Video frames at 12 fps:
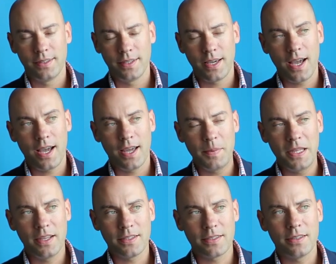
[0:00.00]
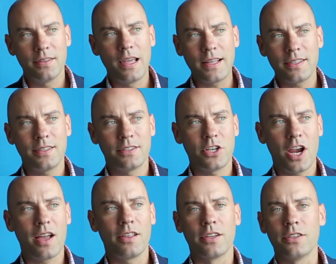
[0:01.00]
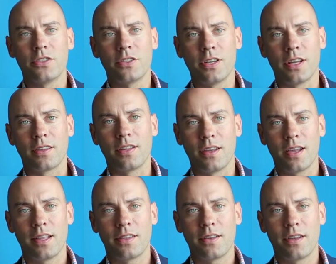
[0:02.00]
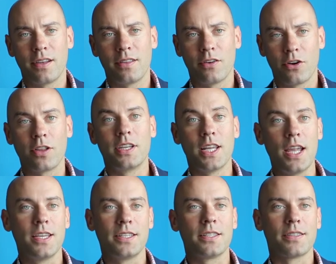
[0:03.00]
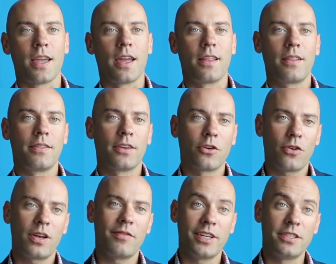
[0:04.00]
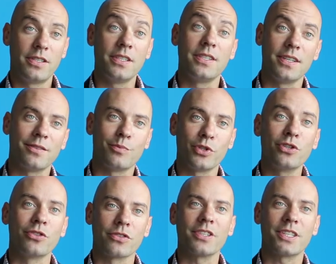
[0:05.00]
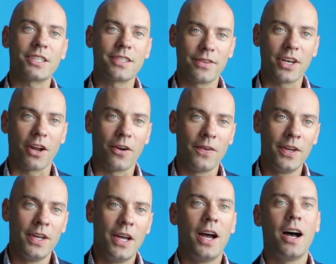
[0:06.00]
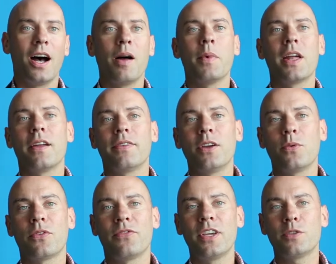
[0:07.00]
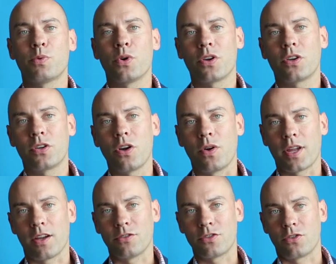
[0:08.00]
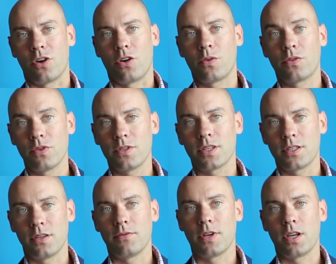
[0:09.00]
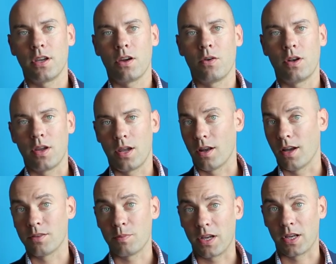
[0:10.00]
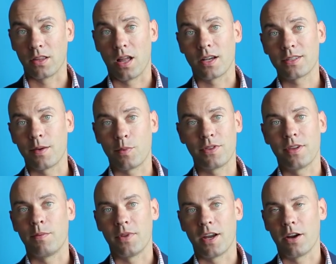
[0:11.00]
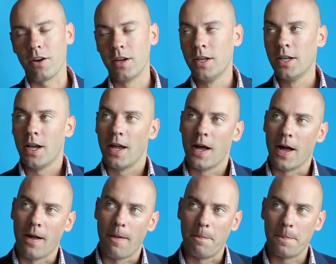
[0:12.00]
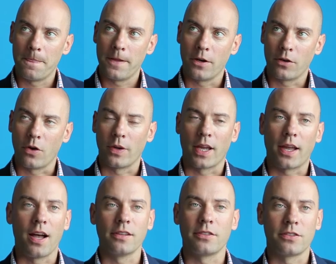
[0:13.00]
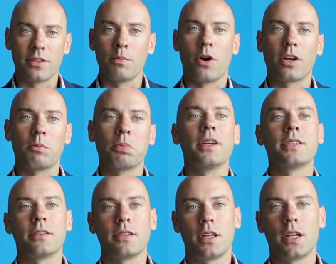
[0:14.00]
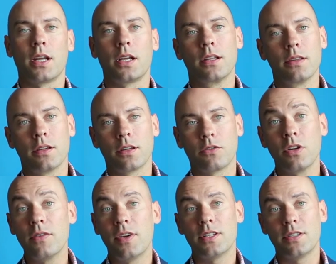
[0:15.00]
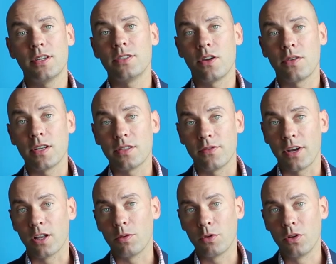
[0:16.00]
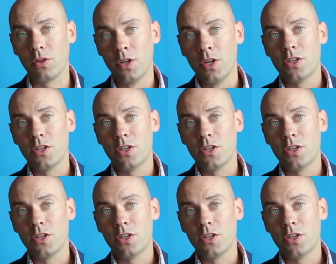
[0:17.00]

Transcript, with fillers: Yeah, I mean that's that's the challenge at the at the in the early days is that the creative agencies need to produce 360 video, um, and I think with Facebook going out strong with 360 video and, and us being in lockstep with them there, um, you know, going in concert to the marketplace and letting the creative agencies know that it's available